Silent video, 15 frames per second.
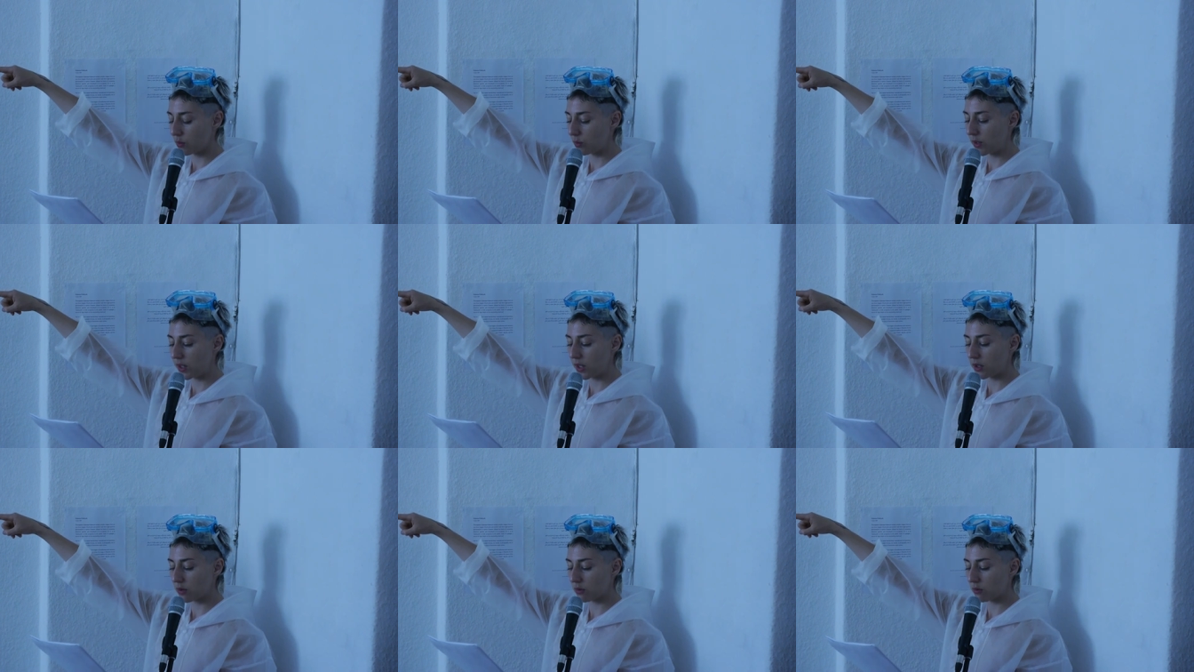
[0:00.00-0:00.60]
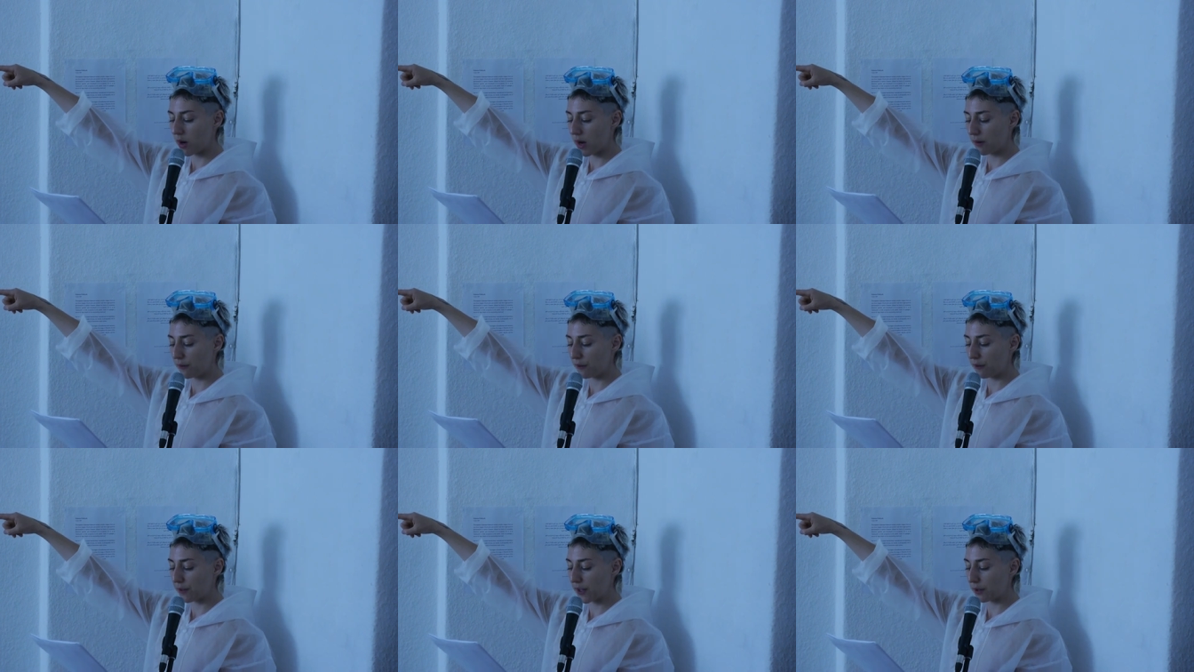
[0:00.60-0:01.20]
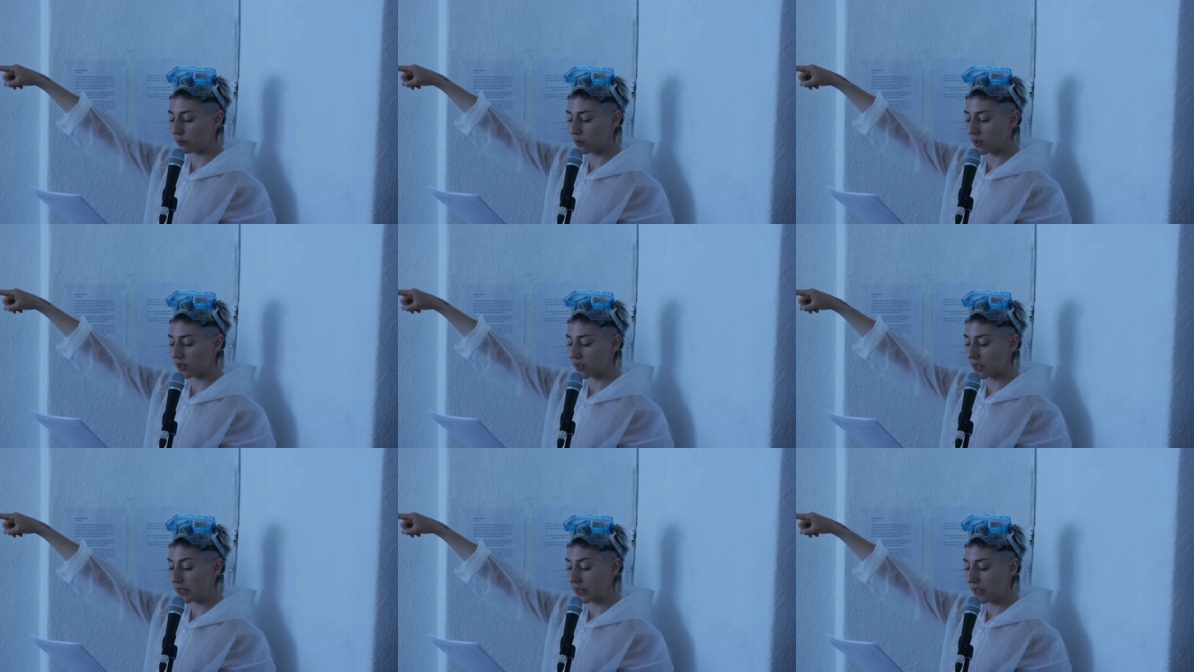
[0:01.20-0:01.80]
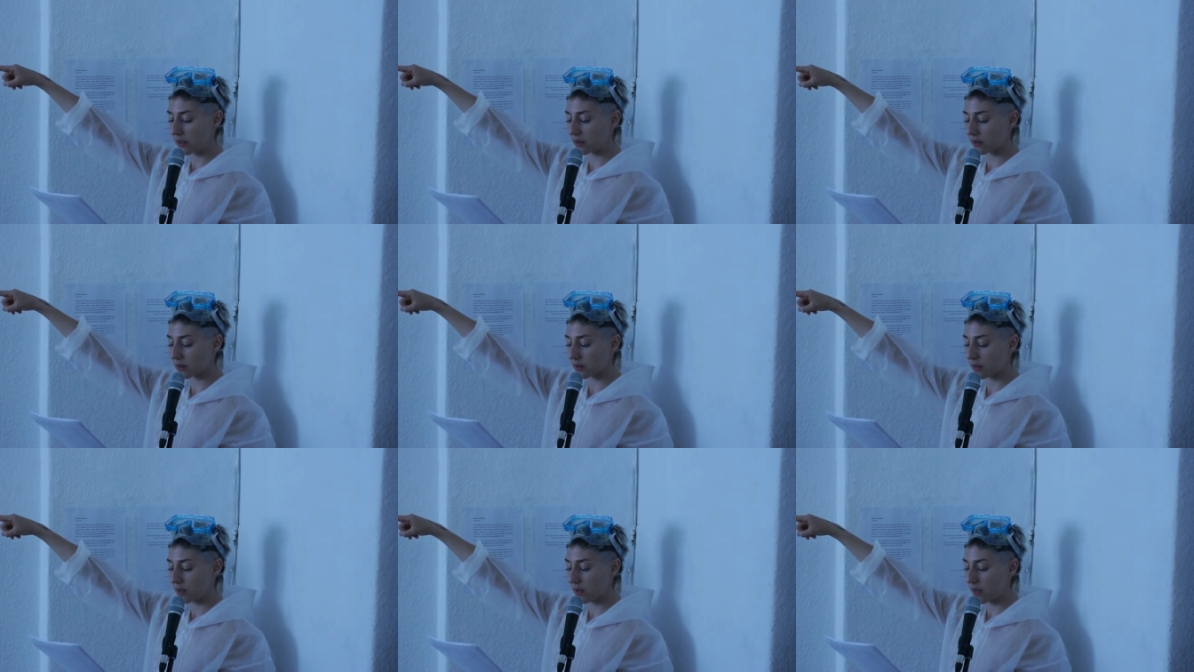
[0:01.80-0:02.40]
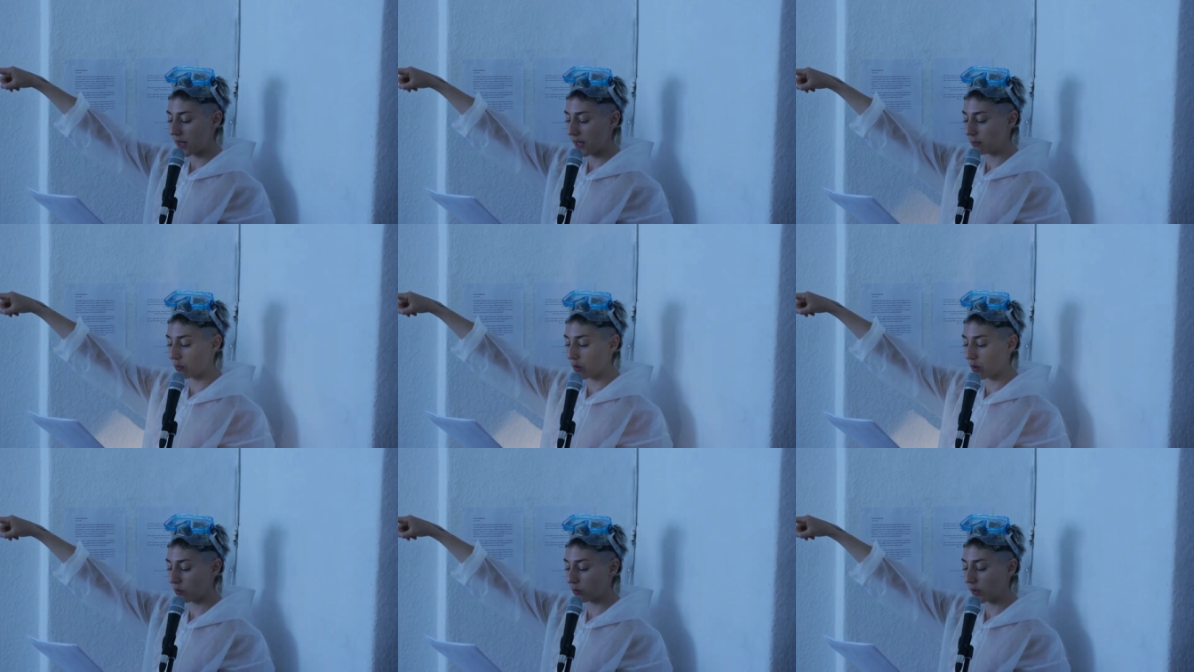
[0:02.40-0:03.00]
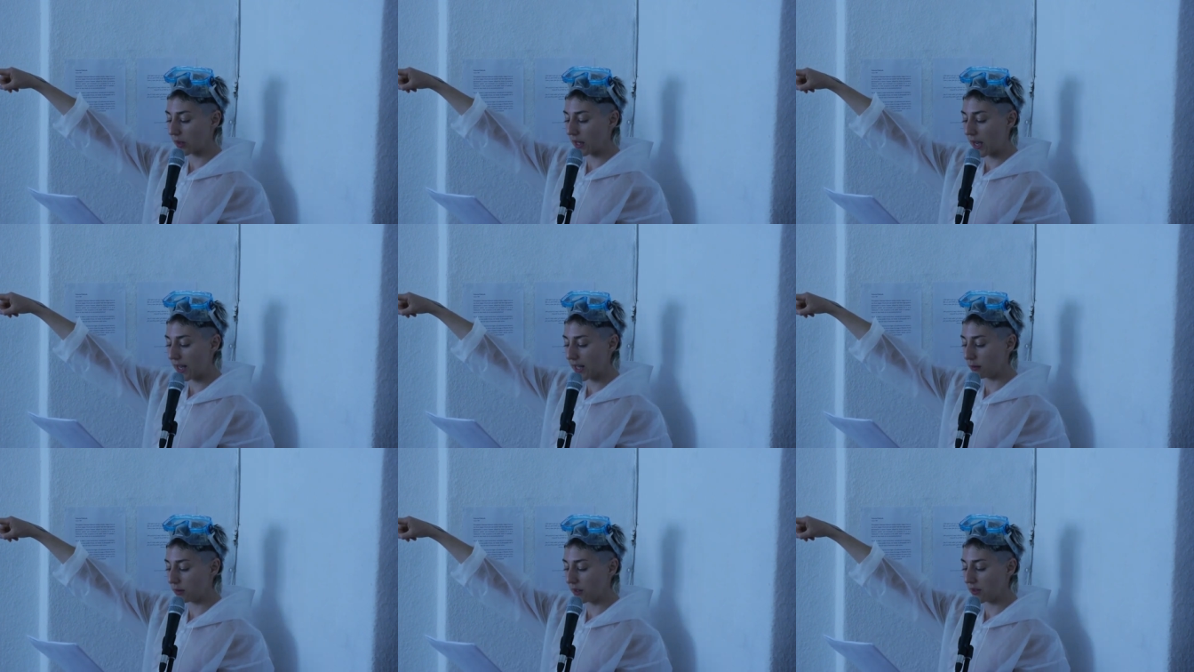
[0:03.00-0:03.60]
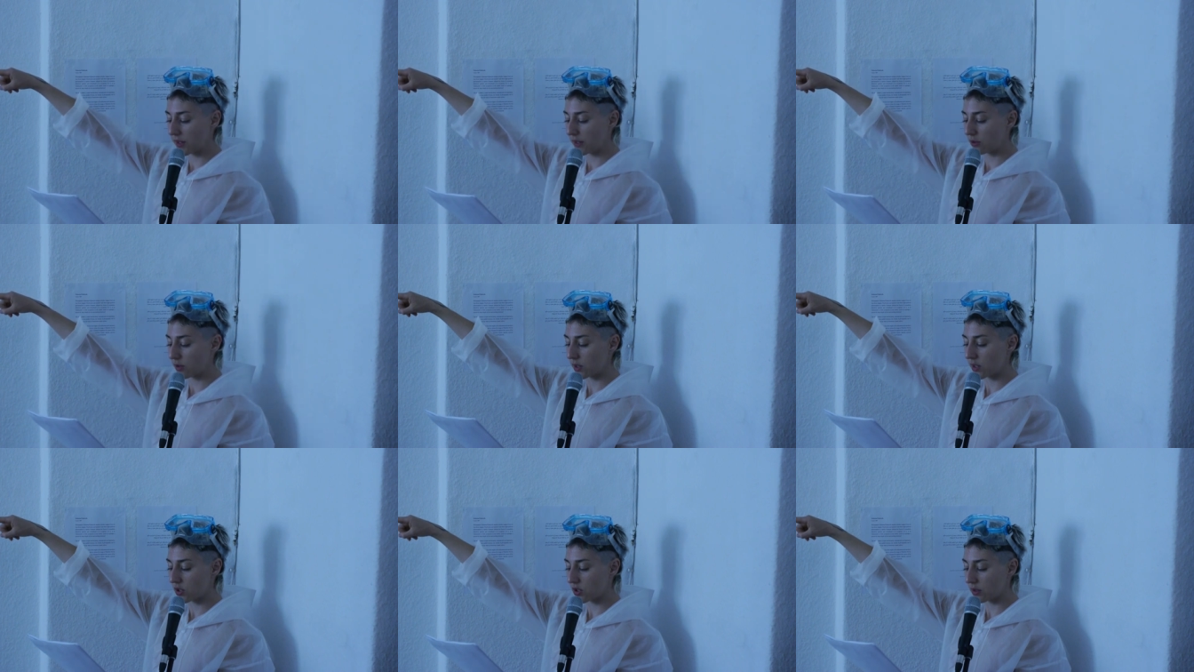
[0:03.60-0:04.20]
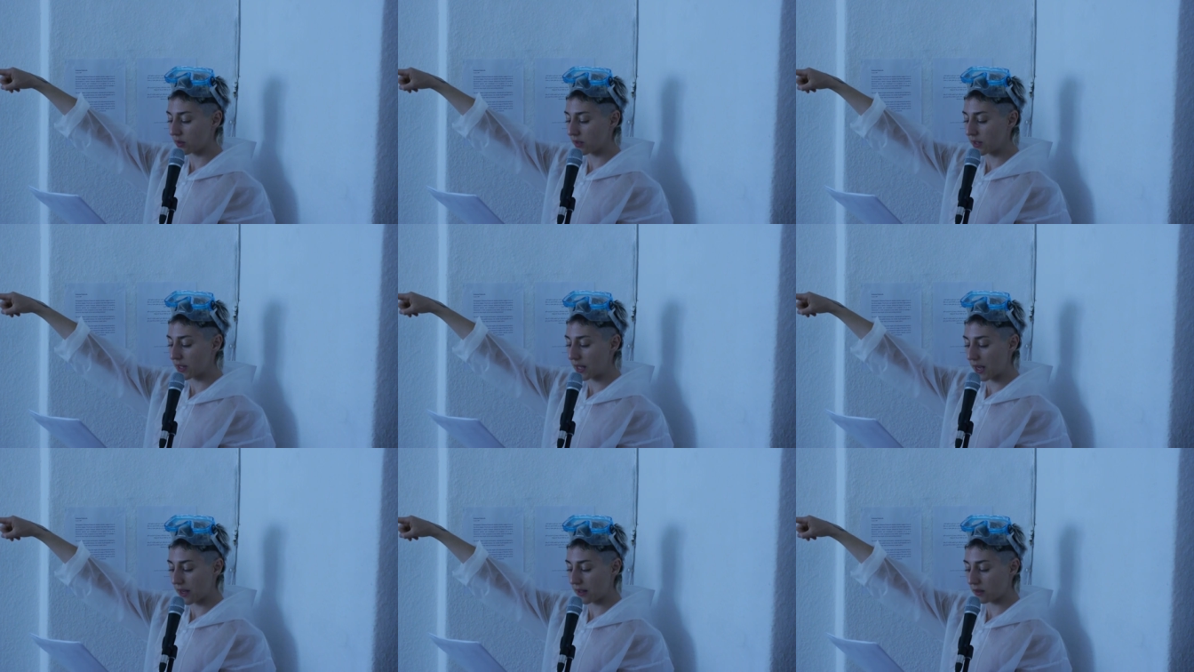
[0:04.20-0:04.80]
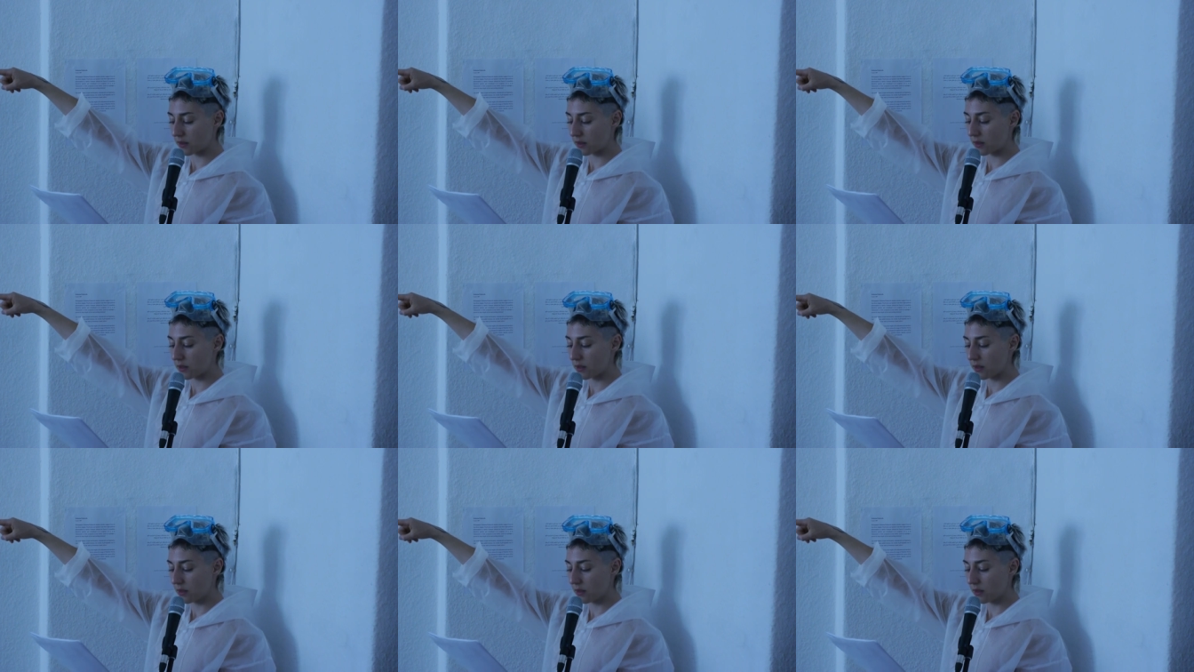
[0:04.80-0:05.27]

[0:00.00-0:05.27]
We need a rifle that runs cleaner and more reliably than traditional designs.